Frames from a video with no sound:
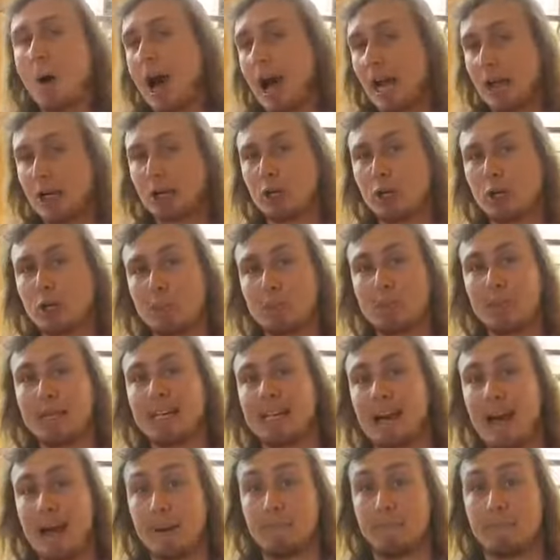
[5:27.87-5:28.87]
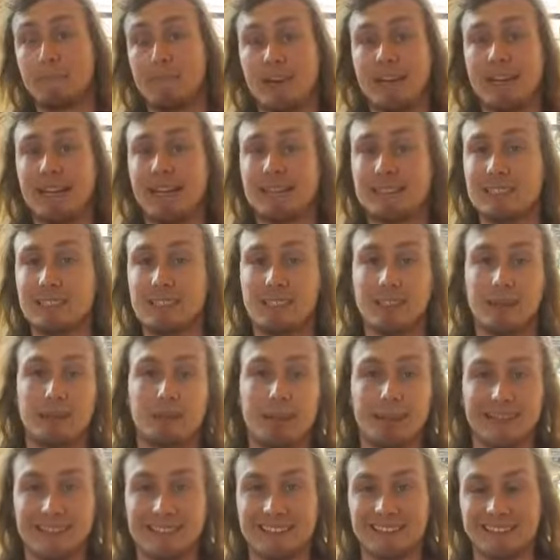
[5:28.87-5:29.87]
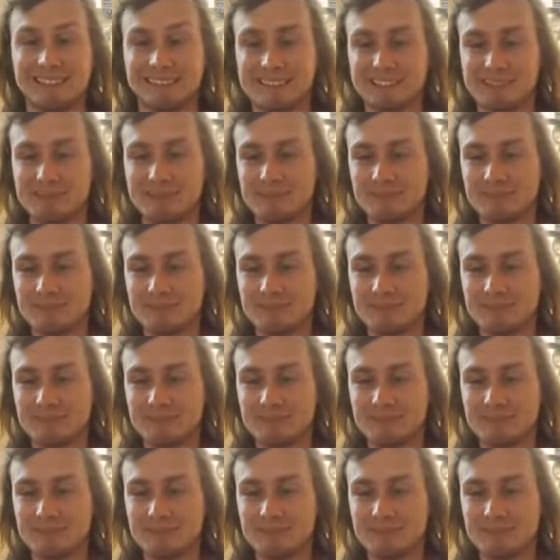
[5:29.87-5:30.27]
I could become financially independent,